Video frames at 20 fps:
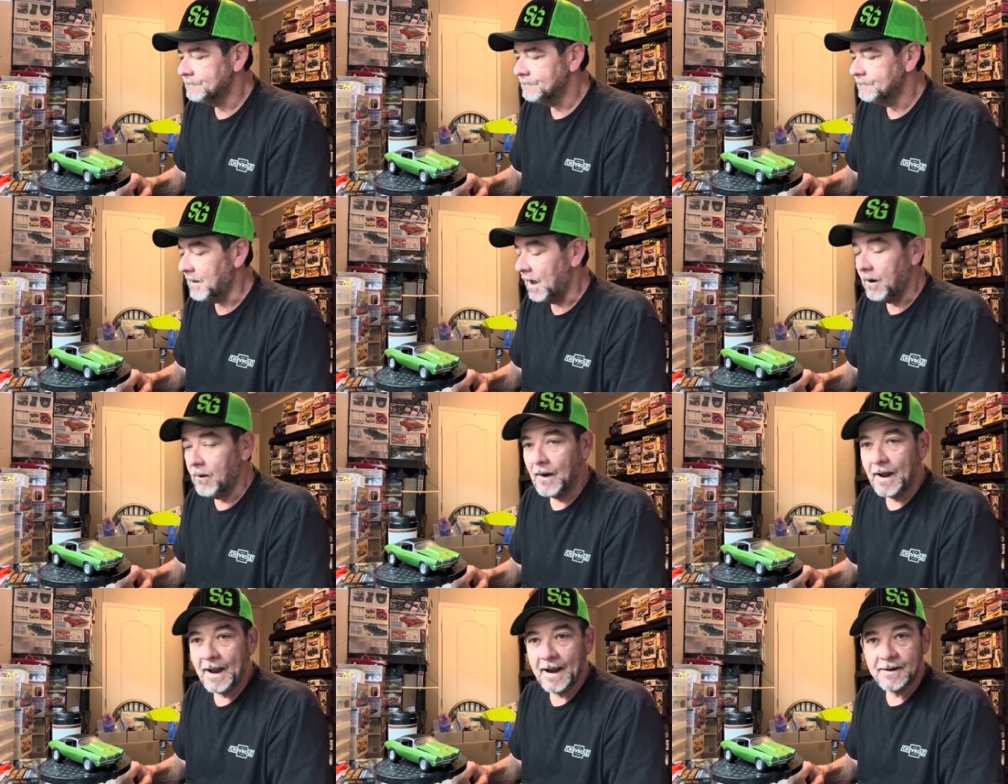
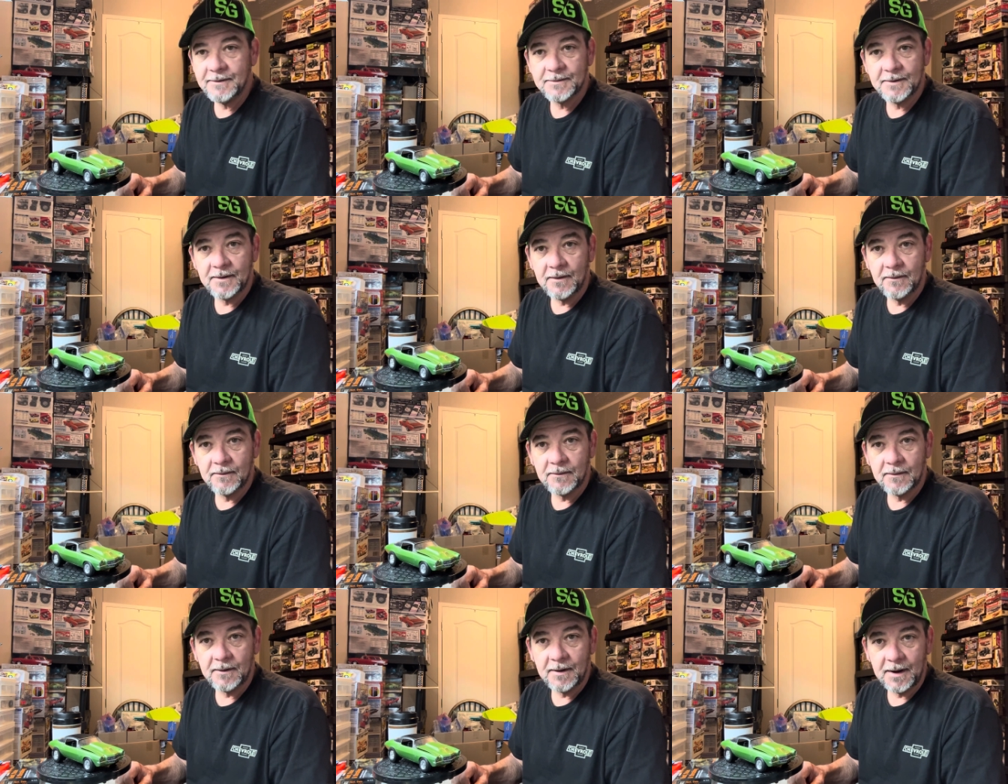Actually
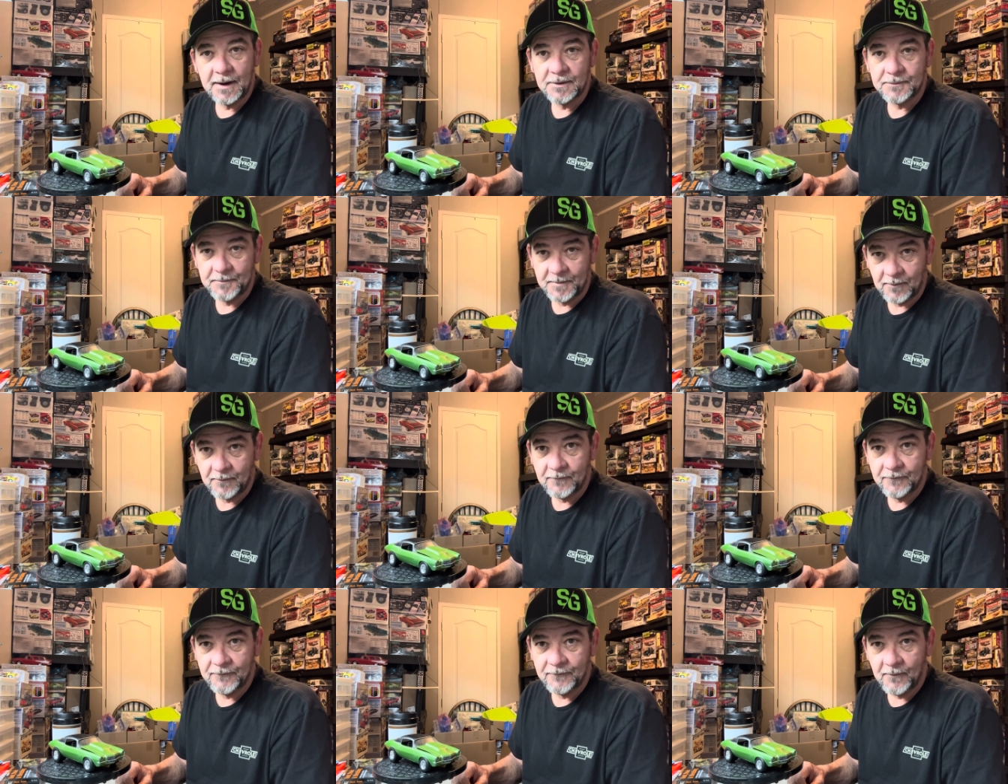longer than that. It's been
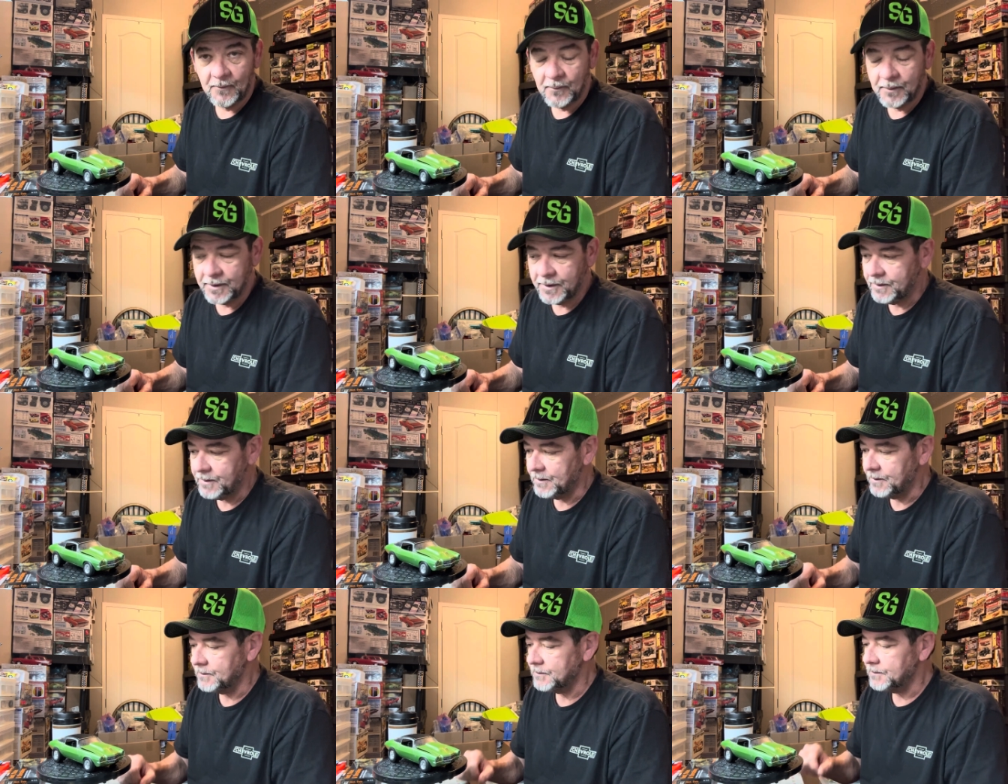over 40
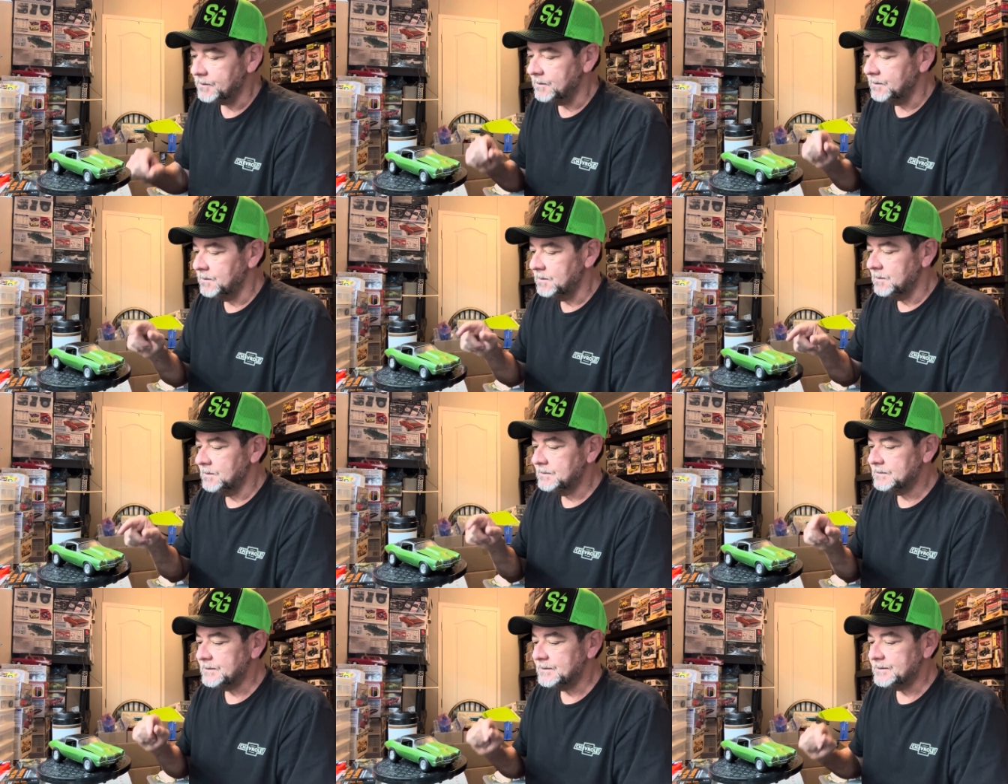years
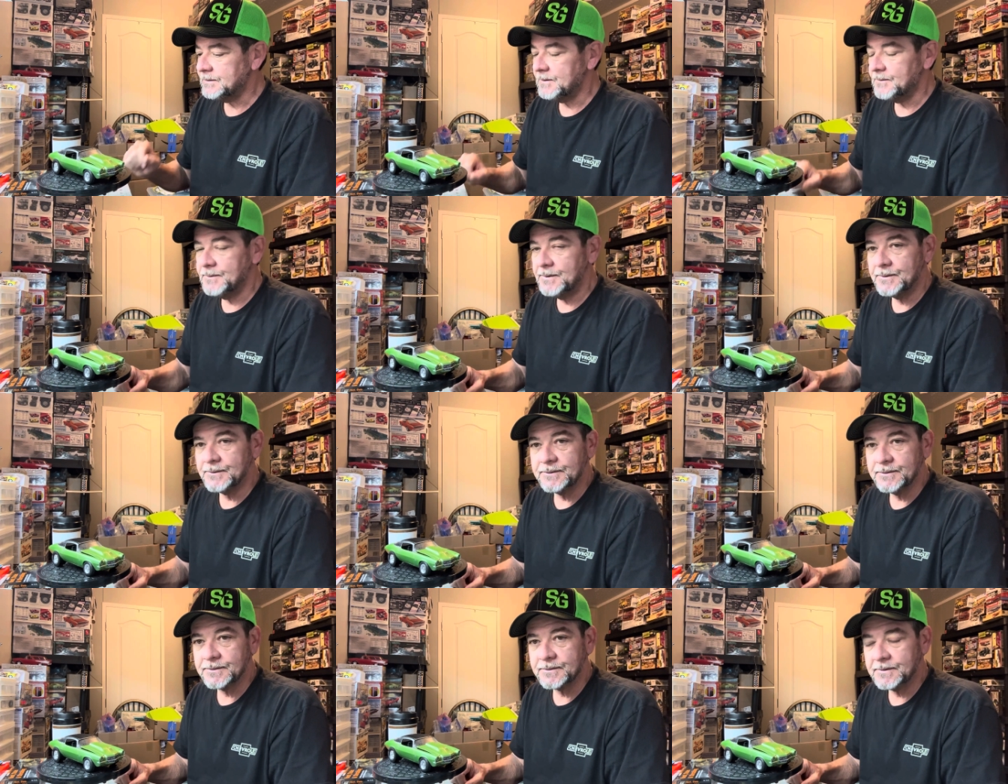since I
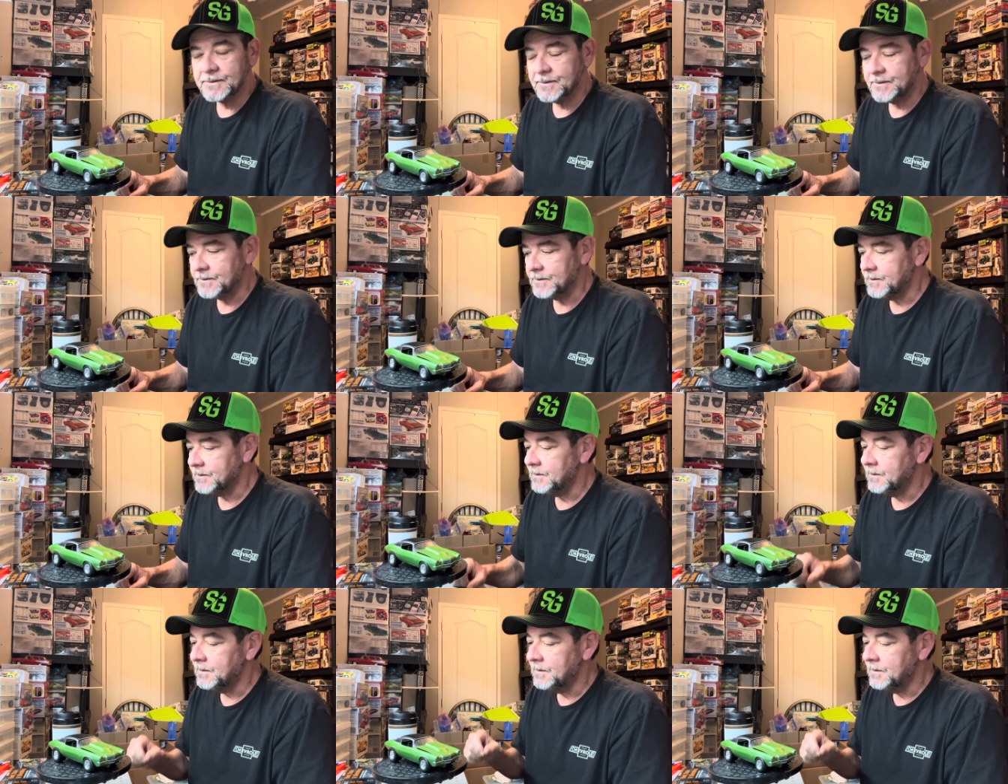built this car.